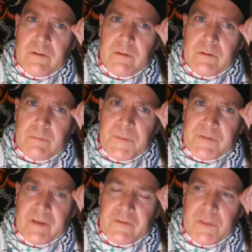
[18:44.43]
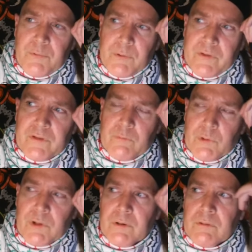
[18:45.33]
the Potesti prison
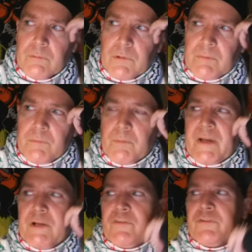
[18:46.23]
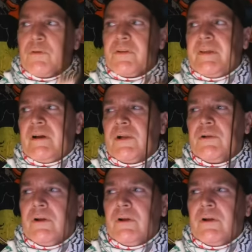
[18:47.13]
were men who'd served in the Iron